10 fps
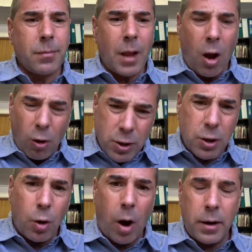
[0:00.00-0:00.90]

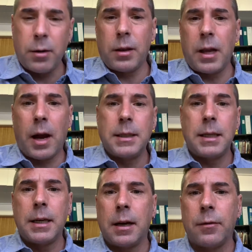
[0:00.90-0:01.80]
Also, under the
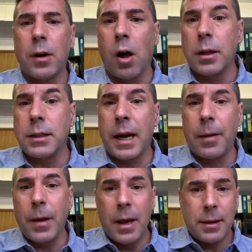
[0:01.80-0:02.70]
idea of knowledge gap,